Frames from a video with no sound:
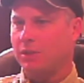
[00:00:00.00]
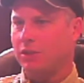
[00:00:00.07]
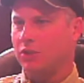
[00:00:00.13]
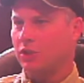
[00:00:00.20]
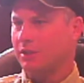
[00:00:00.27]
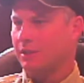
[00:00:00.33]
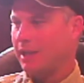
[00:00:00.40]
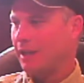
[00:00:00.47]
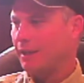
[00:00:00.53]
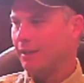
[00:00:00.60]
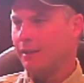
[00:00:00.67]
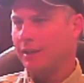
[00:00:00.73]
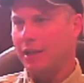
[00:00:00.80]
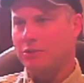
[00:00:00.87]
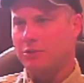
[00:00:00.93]
Just kind of
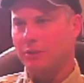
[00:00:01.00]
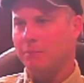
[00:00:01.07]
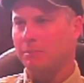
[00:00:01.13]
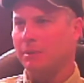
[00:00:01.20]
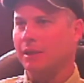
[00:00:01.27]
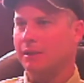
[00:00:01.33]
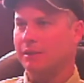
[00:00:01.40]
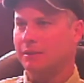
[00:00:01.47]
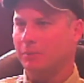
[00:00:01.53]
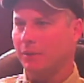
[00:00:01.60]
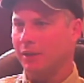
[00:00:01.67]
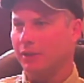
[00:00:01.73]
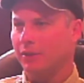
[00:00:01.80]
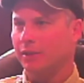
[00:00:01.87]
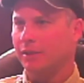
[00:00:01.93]
the nature of the beast, the way
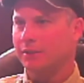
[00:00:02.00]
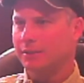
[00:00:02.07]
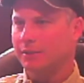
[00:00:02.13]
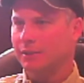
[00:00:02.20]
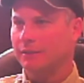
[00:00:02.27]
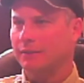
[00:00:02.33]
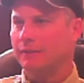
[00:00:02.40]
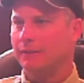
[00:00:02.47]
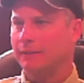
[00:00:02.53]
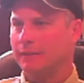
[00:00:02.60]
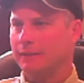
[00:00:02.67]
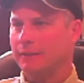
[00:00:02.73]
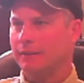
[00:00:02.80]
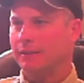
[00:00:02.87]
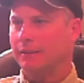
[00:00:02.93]
it looks.
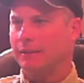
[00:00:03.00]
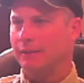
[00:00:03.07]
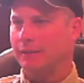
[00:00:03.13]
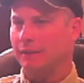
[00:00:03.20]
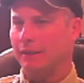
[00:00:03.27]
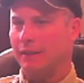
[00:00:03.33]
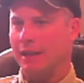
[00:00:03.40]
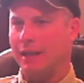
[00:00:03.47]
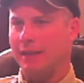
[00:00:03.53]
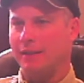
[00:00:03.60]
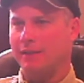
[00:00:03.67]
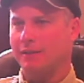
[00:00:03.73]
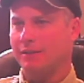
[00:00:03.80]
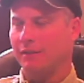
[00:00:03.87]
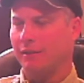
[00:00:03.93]
Not
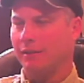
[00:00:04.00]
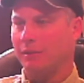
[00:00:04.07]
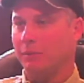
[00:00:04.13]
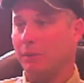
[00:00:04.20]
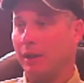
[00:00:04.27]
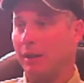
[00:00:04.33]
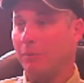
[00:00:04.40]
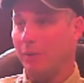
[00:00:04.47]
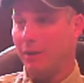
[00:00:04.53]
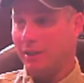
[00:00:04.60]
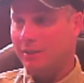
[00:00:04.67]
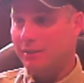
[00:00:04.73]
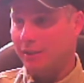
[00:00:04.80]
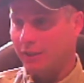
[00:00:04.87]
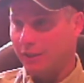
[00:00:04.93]
necessarily the way I want
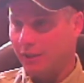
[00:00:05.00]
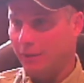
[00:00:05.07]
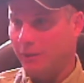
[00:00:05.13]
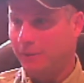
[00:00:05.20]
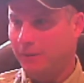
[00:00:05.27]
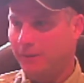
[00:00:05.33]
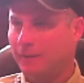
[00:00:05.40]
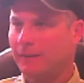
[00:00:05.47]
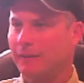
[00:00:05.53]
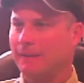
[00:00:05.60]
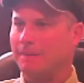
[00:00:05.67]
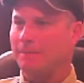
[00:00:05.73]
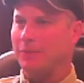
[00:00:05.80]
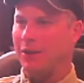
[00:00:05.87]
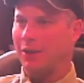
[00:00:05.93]
to see it go.
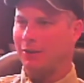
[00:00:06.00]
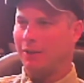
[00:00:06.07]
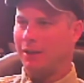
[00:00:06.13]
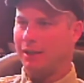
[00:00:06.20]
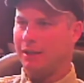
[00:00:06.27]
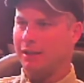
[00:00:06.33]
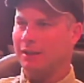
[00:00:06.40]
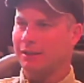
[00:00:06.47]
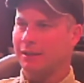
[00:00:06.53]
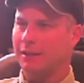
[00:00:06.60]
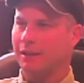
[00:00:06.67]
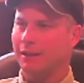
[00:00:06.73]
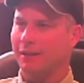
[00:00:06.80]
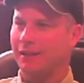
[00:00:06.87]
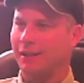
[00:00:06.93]
I
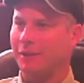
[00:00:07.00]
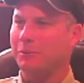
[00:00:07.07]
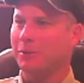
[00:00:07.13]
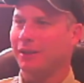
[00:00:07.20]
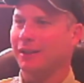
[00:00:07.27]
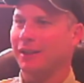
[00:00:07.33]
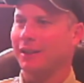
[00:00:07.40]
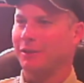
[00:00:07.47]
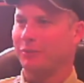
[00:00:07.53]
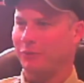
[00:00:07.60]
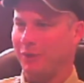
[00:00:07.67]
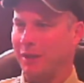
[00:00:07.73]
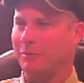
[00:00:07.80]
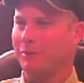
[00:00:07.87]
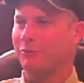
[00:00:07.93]
really like the
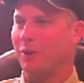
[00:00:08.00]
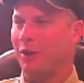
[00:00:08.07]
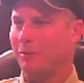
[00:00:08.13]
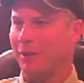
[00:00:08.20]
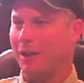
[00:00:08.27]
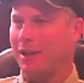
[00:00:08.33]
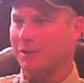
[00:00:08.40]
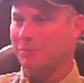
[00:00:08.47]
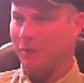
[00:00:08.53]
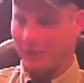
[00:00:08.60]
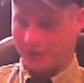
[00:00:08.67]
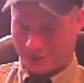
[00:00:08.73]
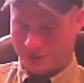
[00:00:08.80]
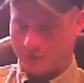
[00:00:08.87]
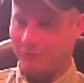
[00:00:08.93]
family farming aspect.
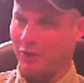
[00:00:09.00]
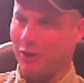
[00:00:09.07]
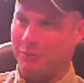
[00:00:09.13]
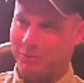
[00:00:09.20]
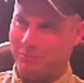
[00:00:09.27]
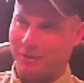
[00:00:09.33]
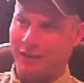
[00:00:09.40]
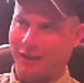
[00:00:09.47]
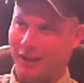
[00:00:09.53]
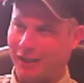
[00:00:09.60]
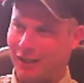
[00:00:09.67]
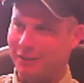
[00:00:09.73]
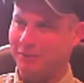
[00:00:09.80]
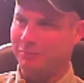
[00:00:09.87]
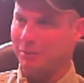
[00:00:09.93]
I used to farm with my
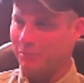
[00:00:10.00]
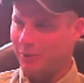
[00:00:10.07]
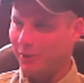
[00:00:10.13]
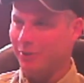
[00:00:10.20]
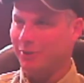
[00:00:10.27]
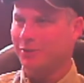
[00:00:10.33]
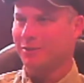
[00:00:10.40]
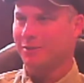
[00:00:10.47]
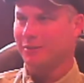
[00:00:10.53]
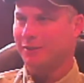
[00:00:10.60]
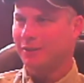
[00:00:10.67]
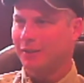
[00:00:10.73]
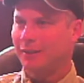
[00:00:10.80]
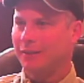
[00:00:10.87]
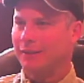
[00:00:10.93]
dad and my brothers,
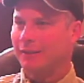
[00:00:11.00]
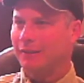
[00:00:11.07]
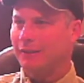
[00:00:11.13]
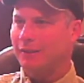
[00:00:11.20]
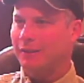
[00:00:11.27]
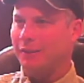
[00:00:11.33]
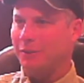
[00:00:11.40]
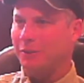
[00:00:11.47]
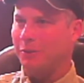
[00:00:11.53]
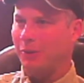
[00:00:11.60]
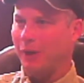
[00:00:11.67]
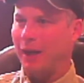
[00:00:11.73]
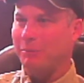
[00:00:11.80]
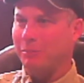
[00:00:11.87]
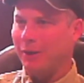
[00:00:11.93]
and
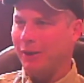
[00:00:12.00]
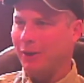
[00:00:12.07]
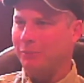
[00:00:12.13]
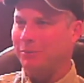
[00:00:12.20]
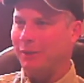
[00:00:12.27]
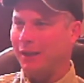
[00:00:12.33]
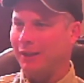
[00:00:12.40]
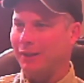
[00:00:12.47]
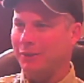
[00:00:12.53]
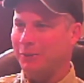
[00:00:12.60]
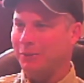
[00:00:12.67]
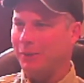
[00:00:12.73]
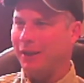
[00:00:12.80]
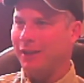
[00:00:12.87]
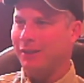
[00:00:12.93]
Grandpa helped out a
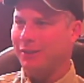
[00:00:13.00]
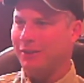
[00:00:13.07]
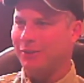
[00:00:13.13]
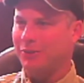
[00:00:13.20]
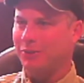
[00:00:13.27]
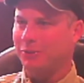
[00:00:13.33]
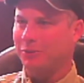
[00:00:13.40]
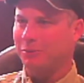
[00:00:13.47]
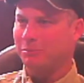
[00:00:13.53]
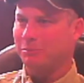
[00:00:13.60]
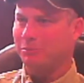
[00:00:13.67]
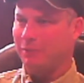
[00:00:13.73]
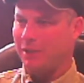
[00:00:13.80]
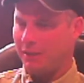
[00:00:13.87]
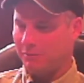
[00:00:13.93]
little while there too,
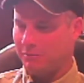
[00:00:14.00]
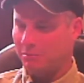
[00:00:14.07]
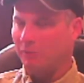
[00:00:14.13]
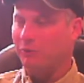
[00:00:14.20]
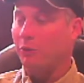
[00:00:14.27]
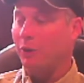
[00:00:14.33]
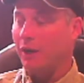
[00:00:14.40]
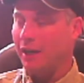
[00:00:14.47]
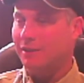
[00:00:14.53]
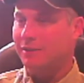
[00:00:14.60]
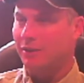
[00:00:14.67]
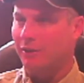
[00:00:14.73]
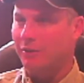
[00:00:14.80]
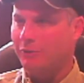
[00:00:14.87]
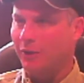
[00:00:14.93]
before I
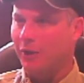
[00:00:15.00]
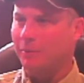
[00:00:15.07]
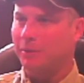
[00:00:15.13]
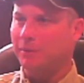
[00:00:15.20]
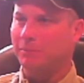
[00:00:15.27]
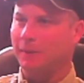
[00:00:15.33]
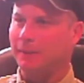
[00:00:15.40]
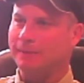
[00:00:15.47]
started farming.